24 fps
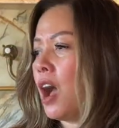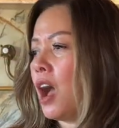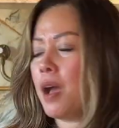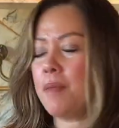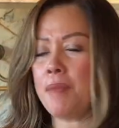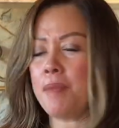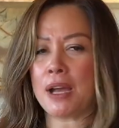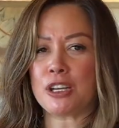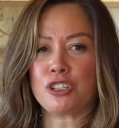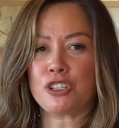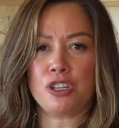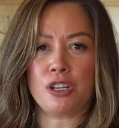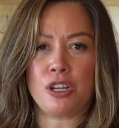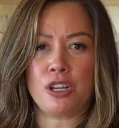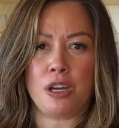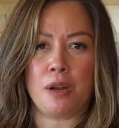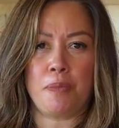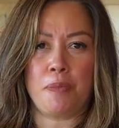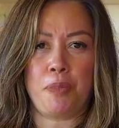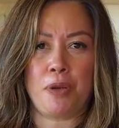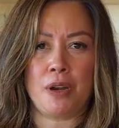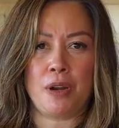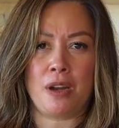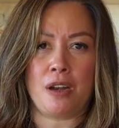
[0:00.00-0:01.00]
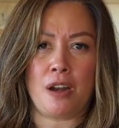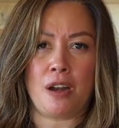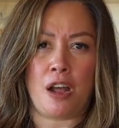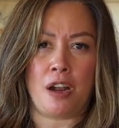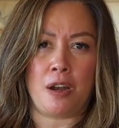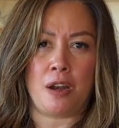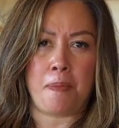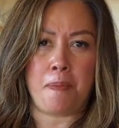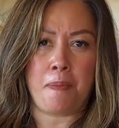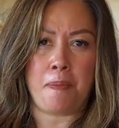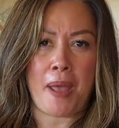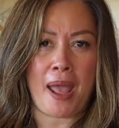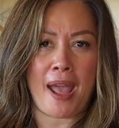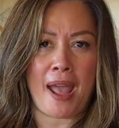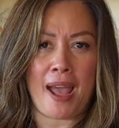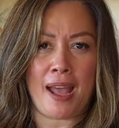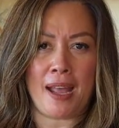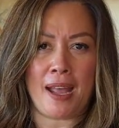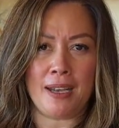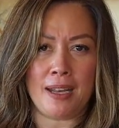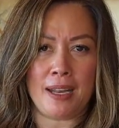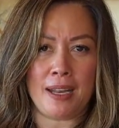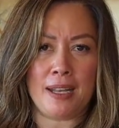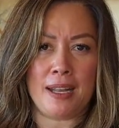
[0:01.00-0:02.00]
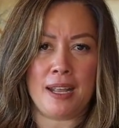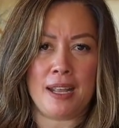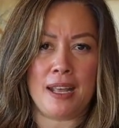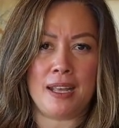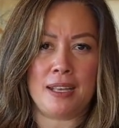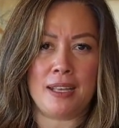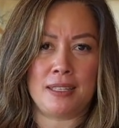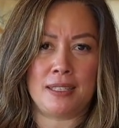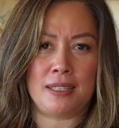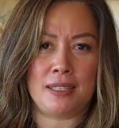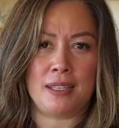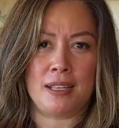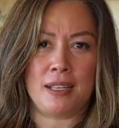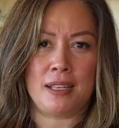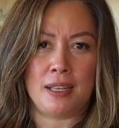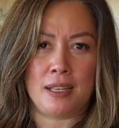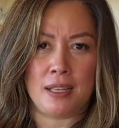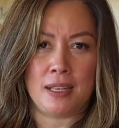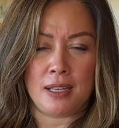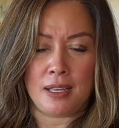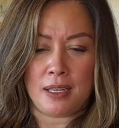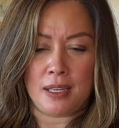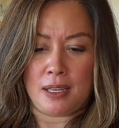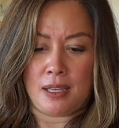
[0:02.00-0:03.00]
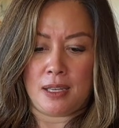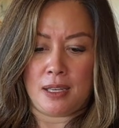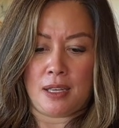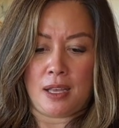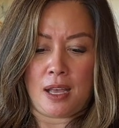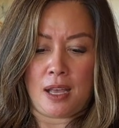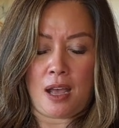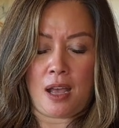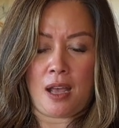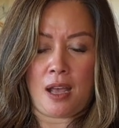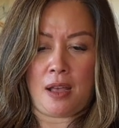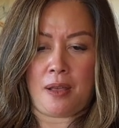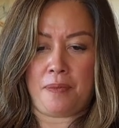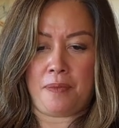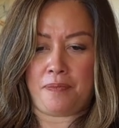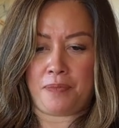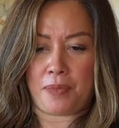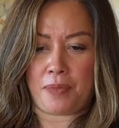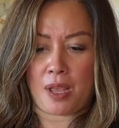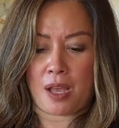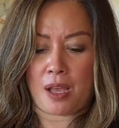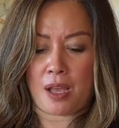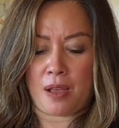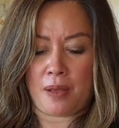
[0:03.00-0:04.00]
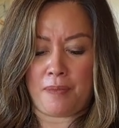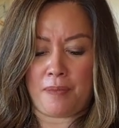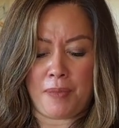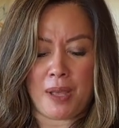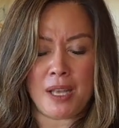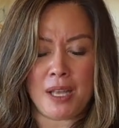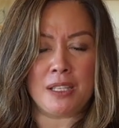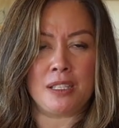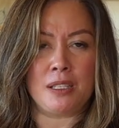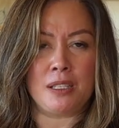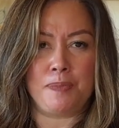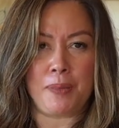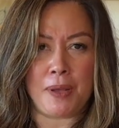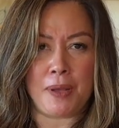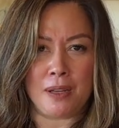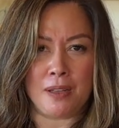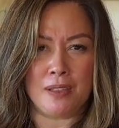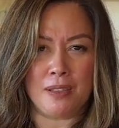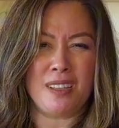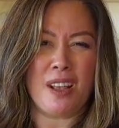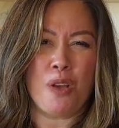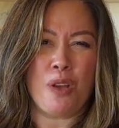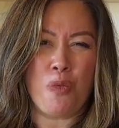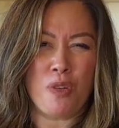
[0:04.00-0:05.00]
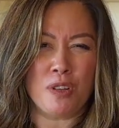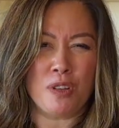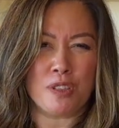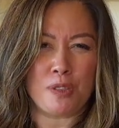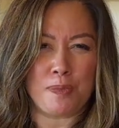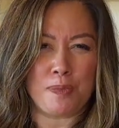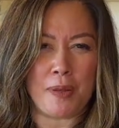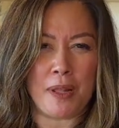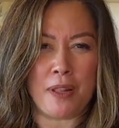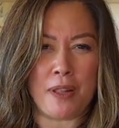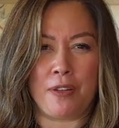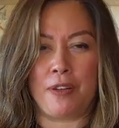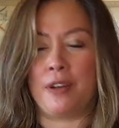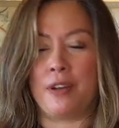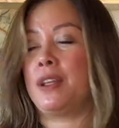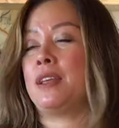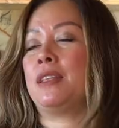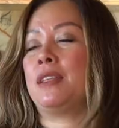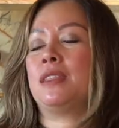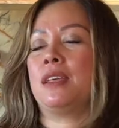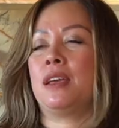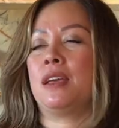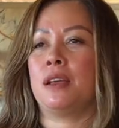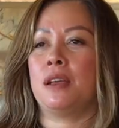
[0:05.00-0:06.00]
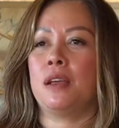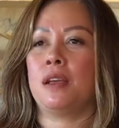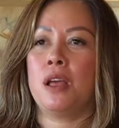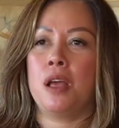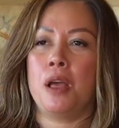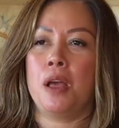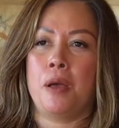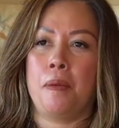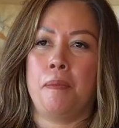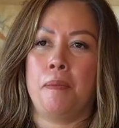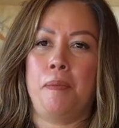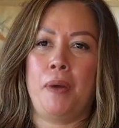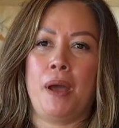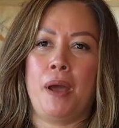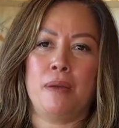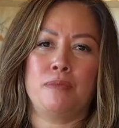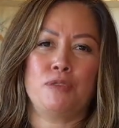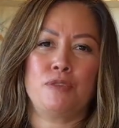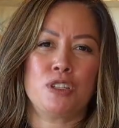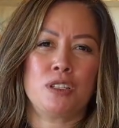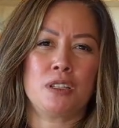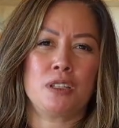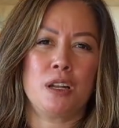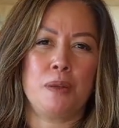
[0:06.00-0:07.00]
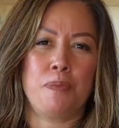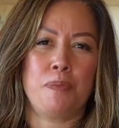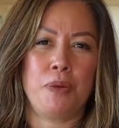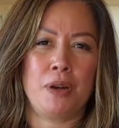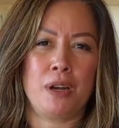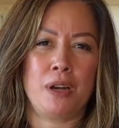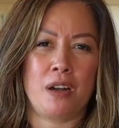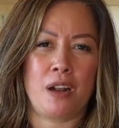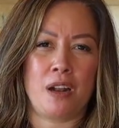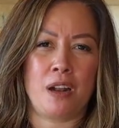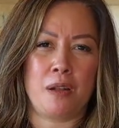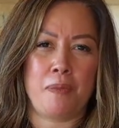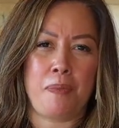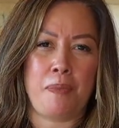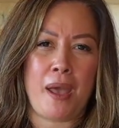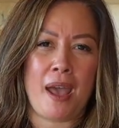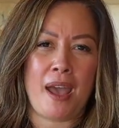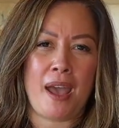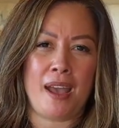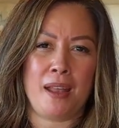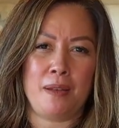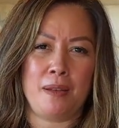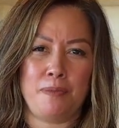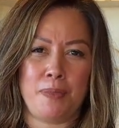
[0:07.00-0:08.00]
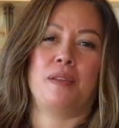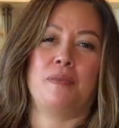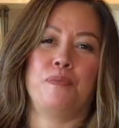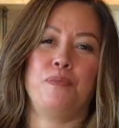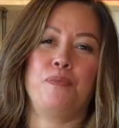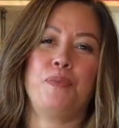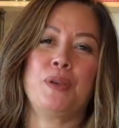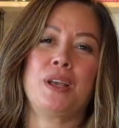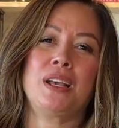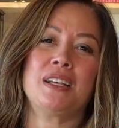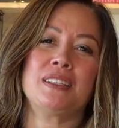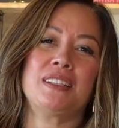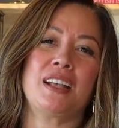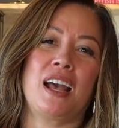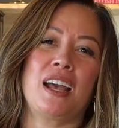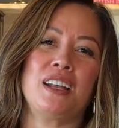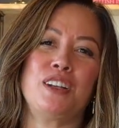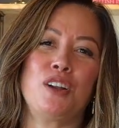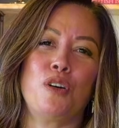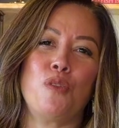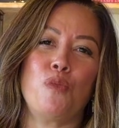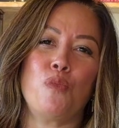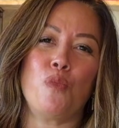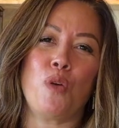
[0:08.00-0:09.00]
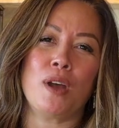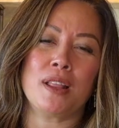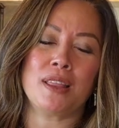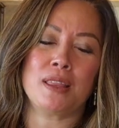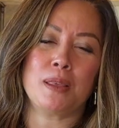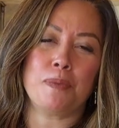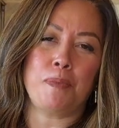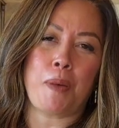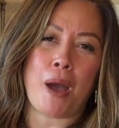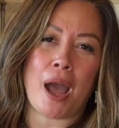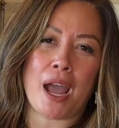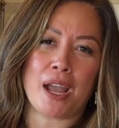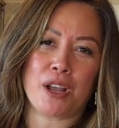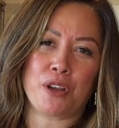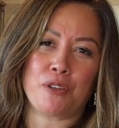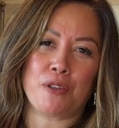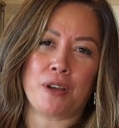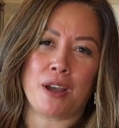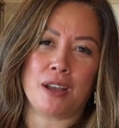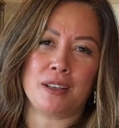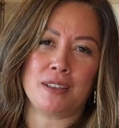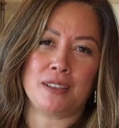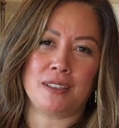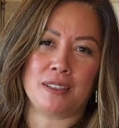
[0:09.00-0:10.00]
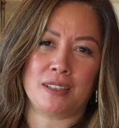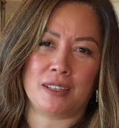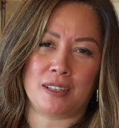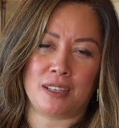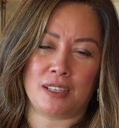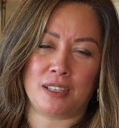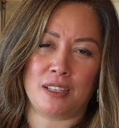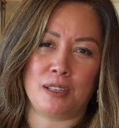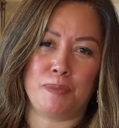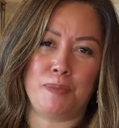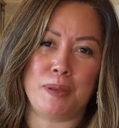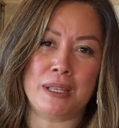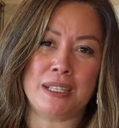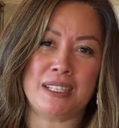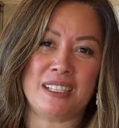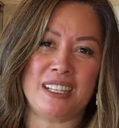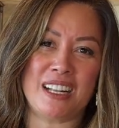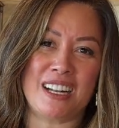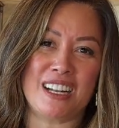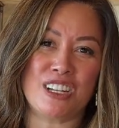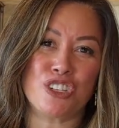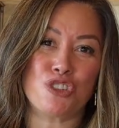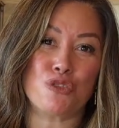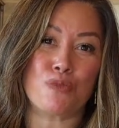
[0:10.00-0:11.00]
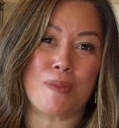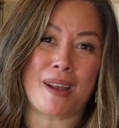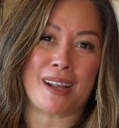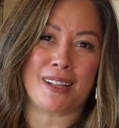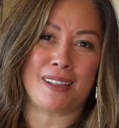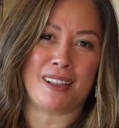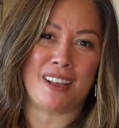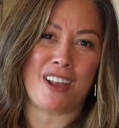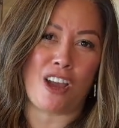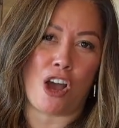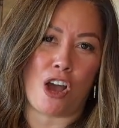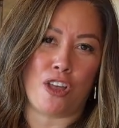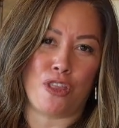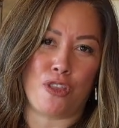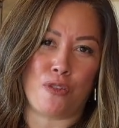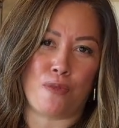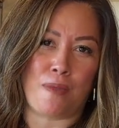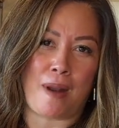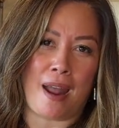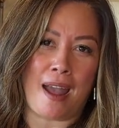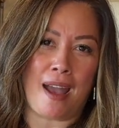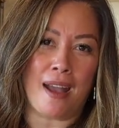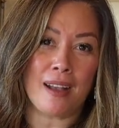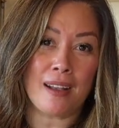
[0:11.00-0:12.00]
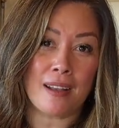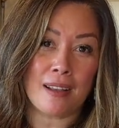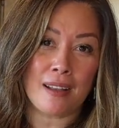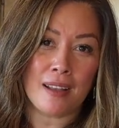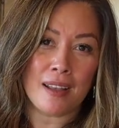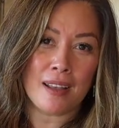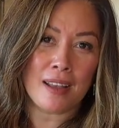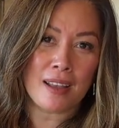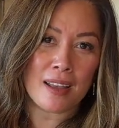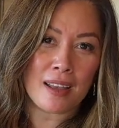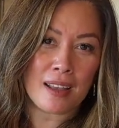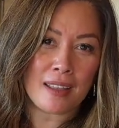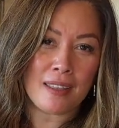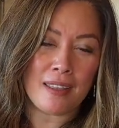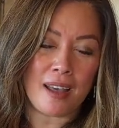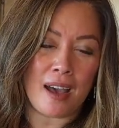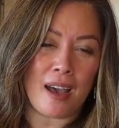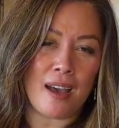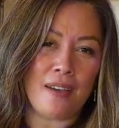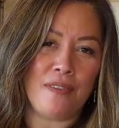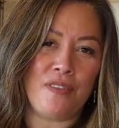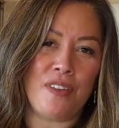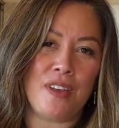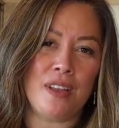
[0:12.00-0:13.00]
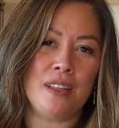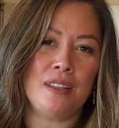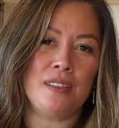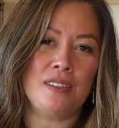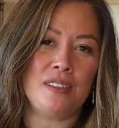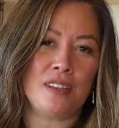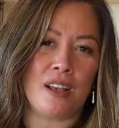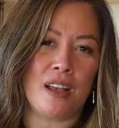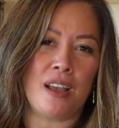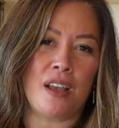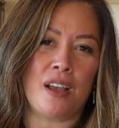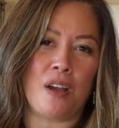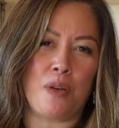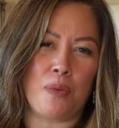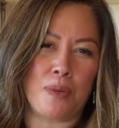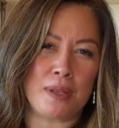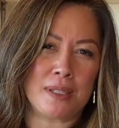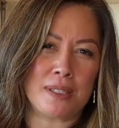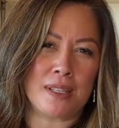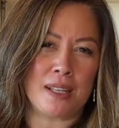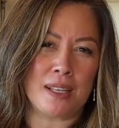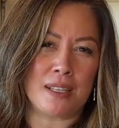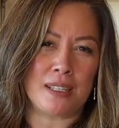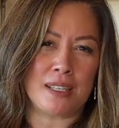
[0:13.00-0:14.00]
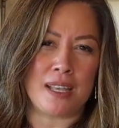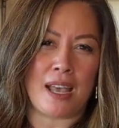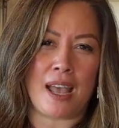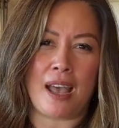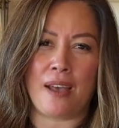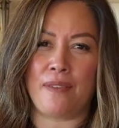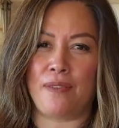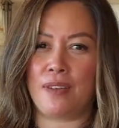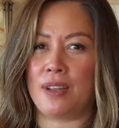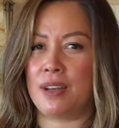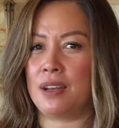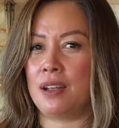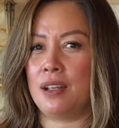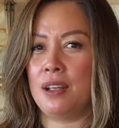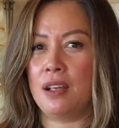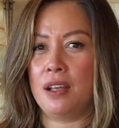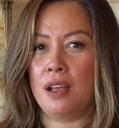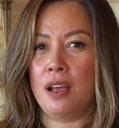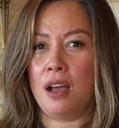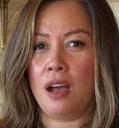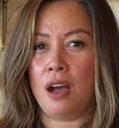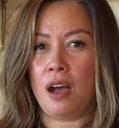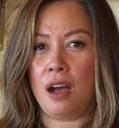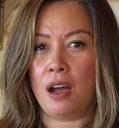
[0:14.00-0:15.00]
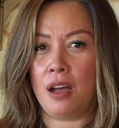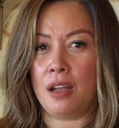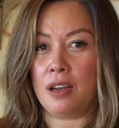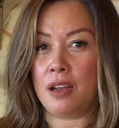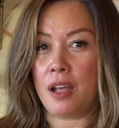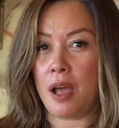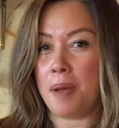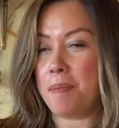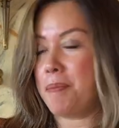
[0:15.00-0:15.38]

I'm actually going to put it on a pan in case it spills. It won't spill or anything, but I'm just going to put it on a pan because I don't want the pie crust to be sitting directly on the rack in the oven. So I always like to have it on a